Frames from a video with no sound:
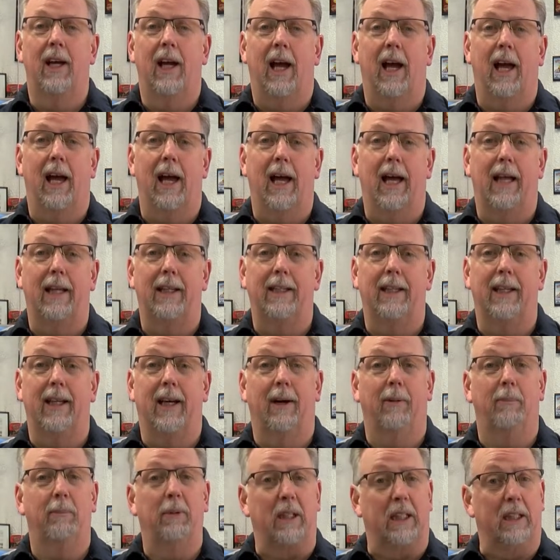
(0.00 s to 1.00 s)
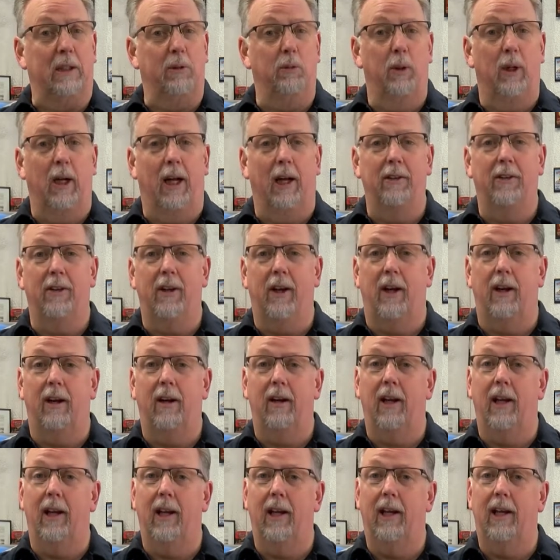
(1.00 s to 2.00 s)
And he went out
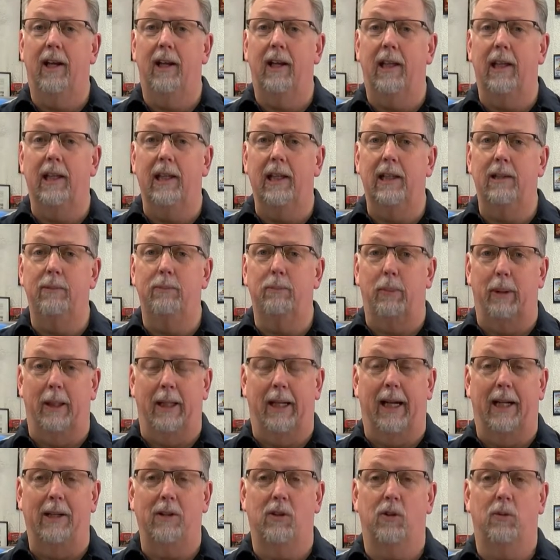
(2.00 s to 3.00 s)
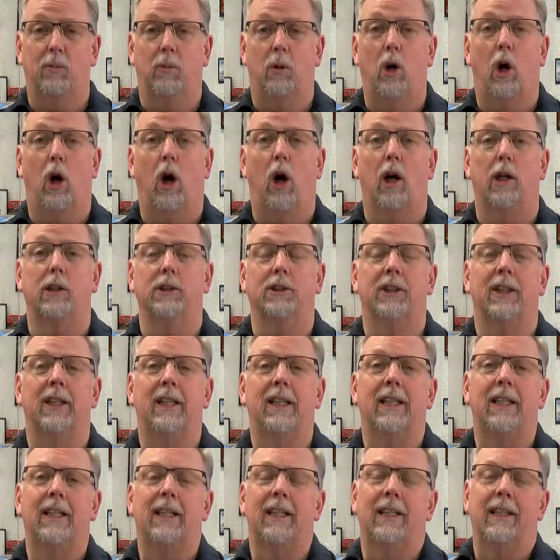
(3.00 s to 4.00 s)
there and he bid on some cars.
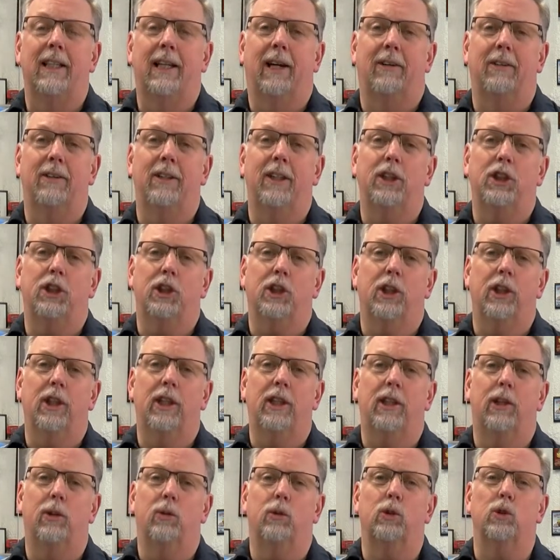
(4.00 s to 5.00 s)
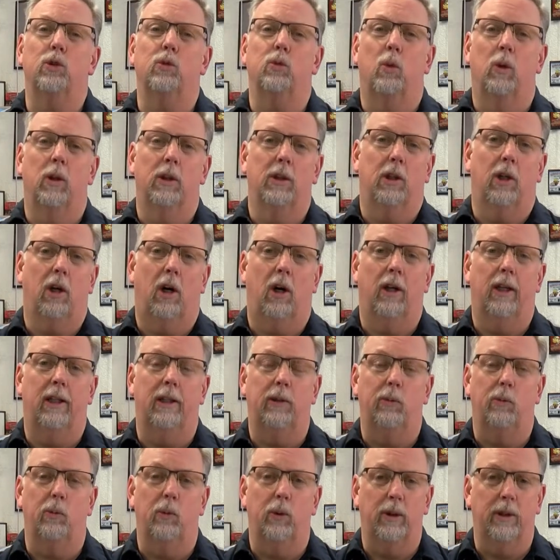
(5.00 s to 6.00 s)
Now, initially, there was one car
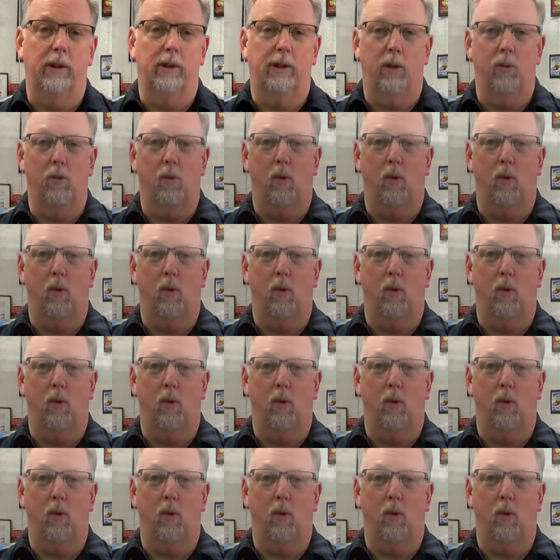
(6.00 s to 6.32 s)
he really